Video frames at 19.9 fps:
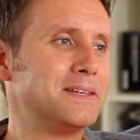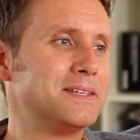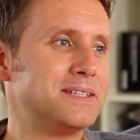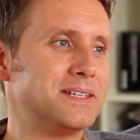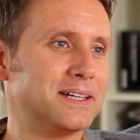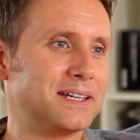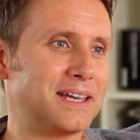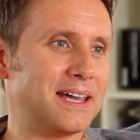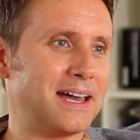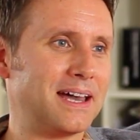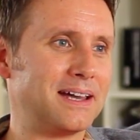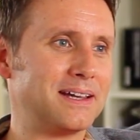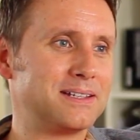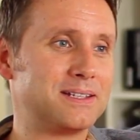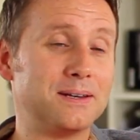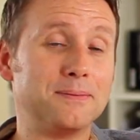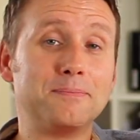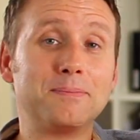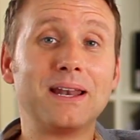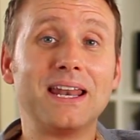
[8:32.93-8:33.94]
to get
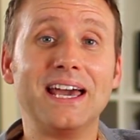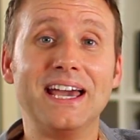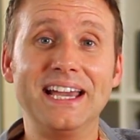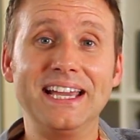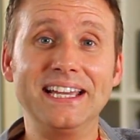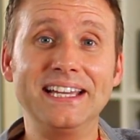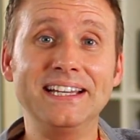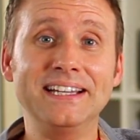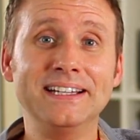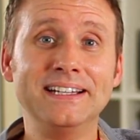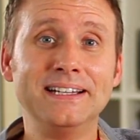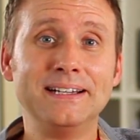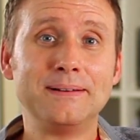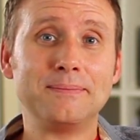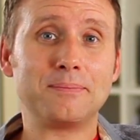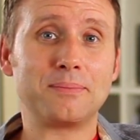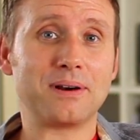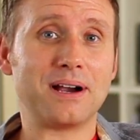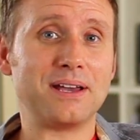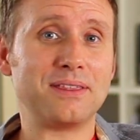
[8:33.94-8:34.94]
to play
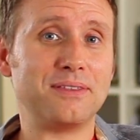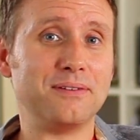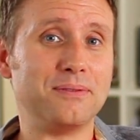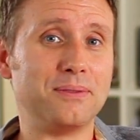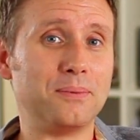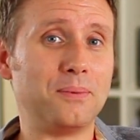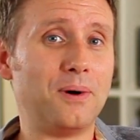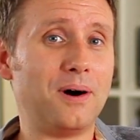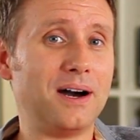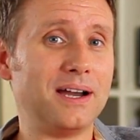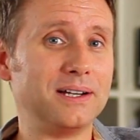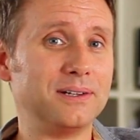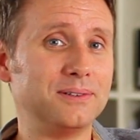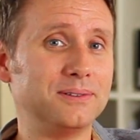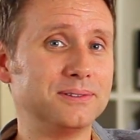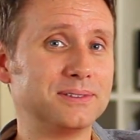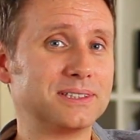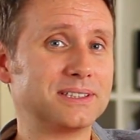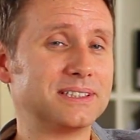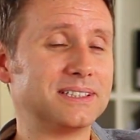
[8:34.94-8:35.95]
Breath of the
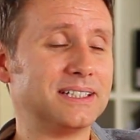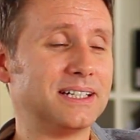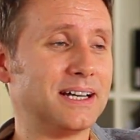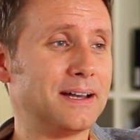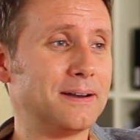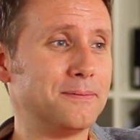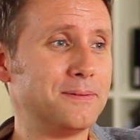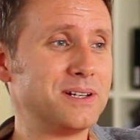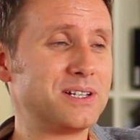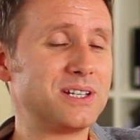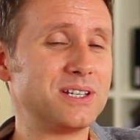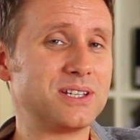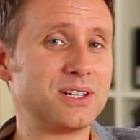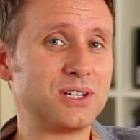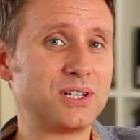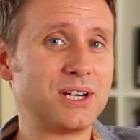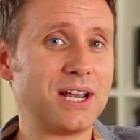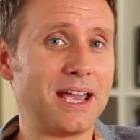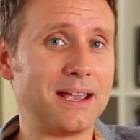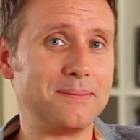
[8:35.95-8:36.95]
Wild, which is a
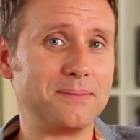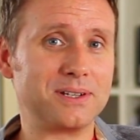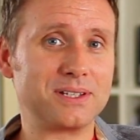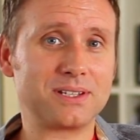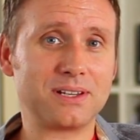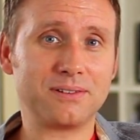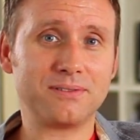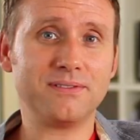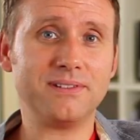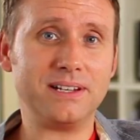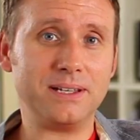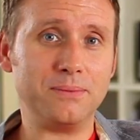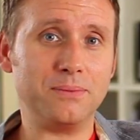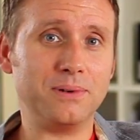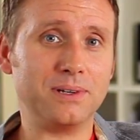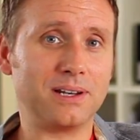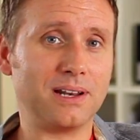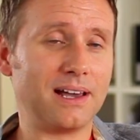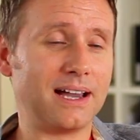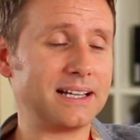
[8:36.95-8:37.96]
shame because I really
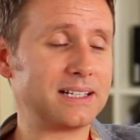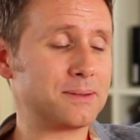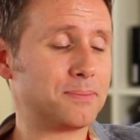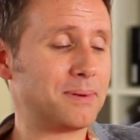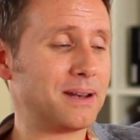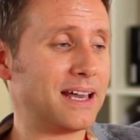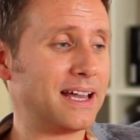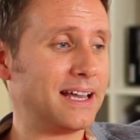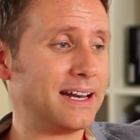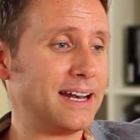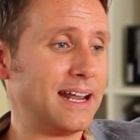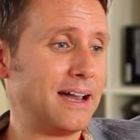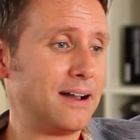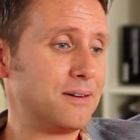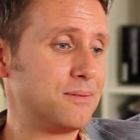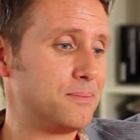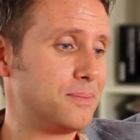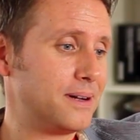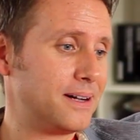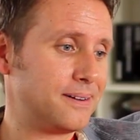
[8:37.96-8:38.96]
would like to play it
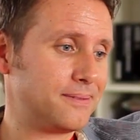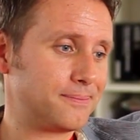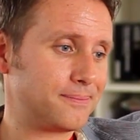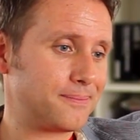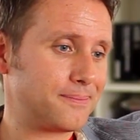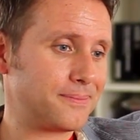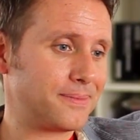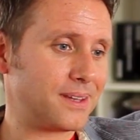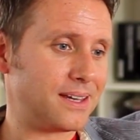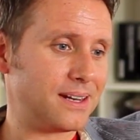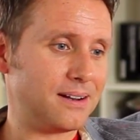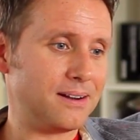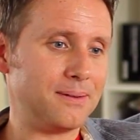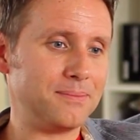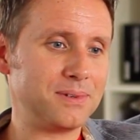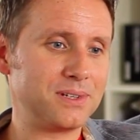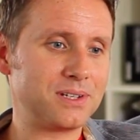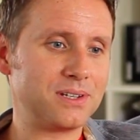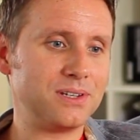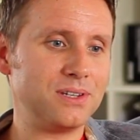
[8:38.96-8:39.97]
now, but
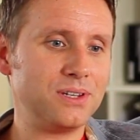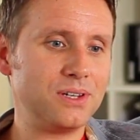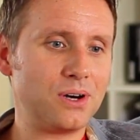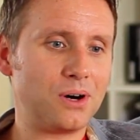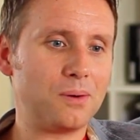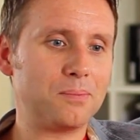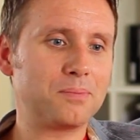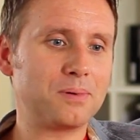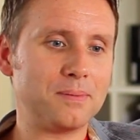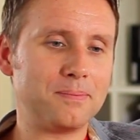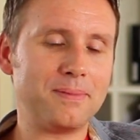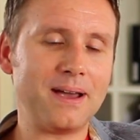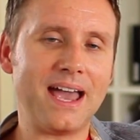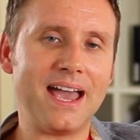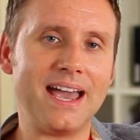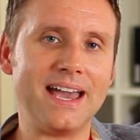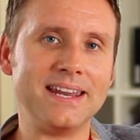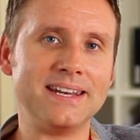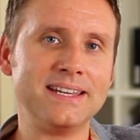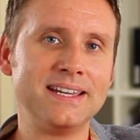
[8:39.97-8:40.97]
I'm not
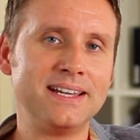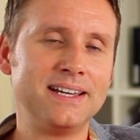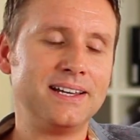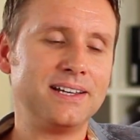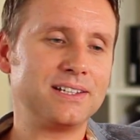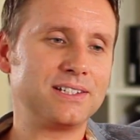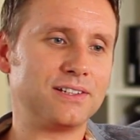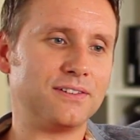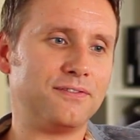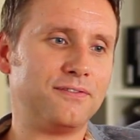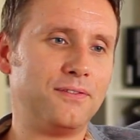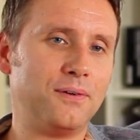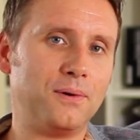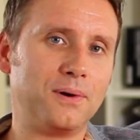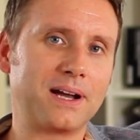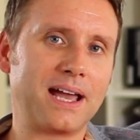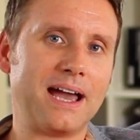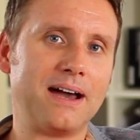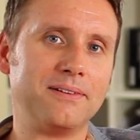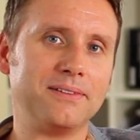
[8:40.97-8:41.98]
prepared to
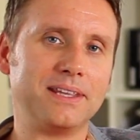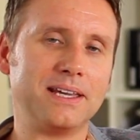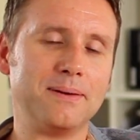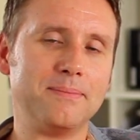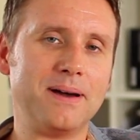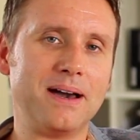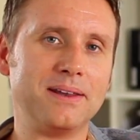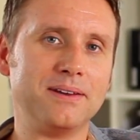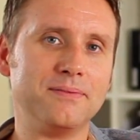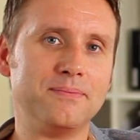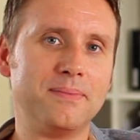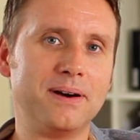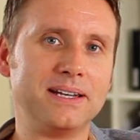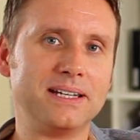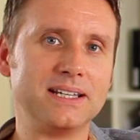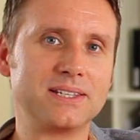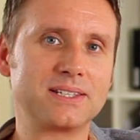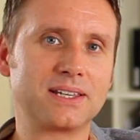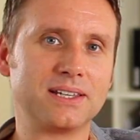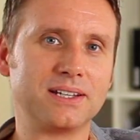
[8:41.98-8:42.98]
fork out the amount of money
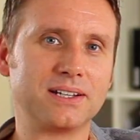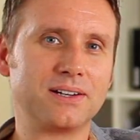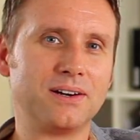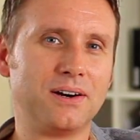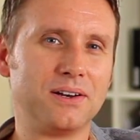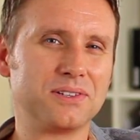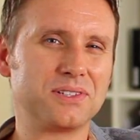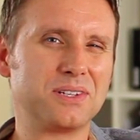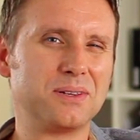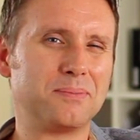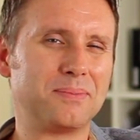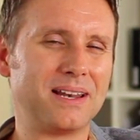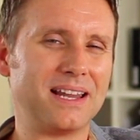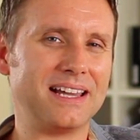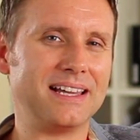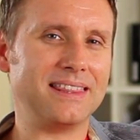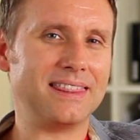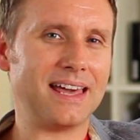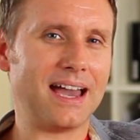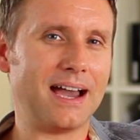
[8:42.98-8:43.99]
it's going to cost to
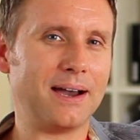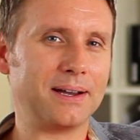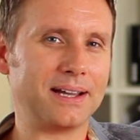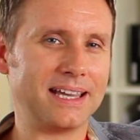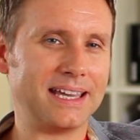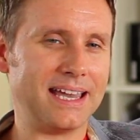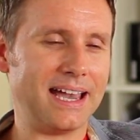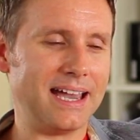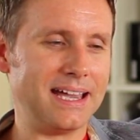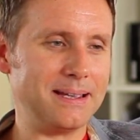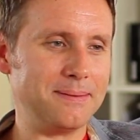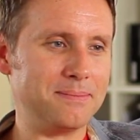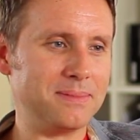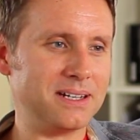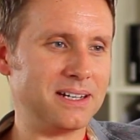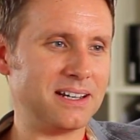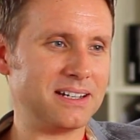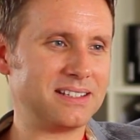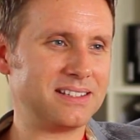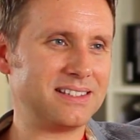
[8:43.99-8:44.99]
play that game.
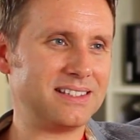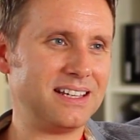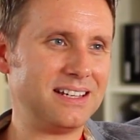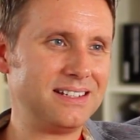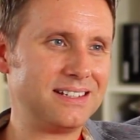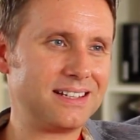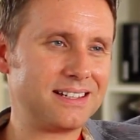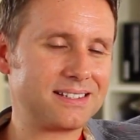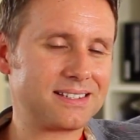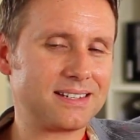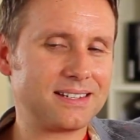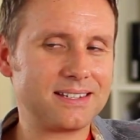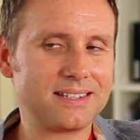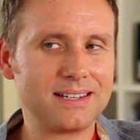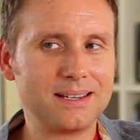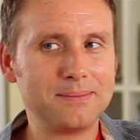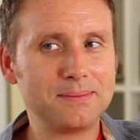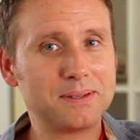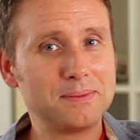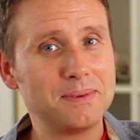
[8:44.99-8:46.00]
And there doesn't
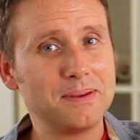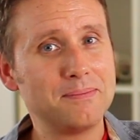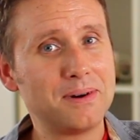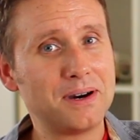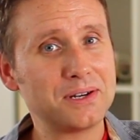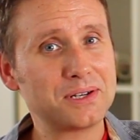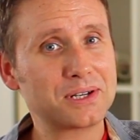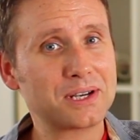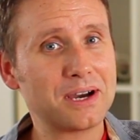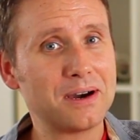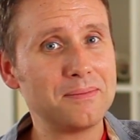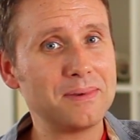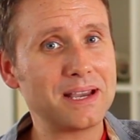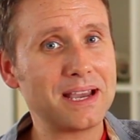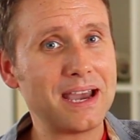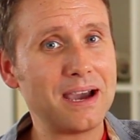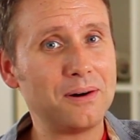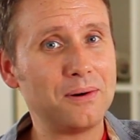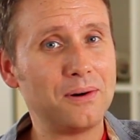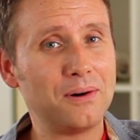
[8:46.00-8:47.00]
seem to be much coming
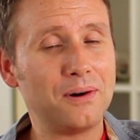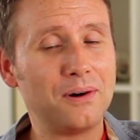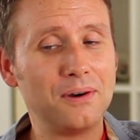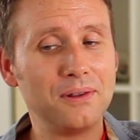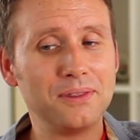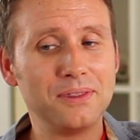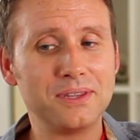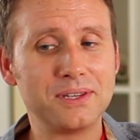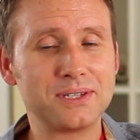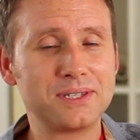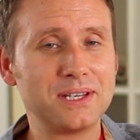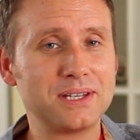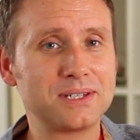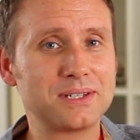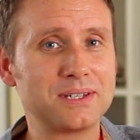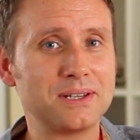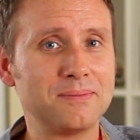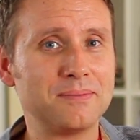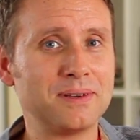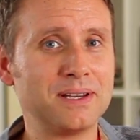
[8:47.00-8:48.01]
out on the
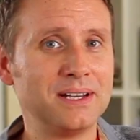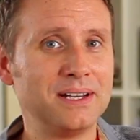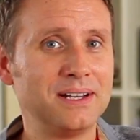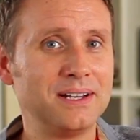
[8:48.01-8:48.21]
system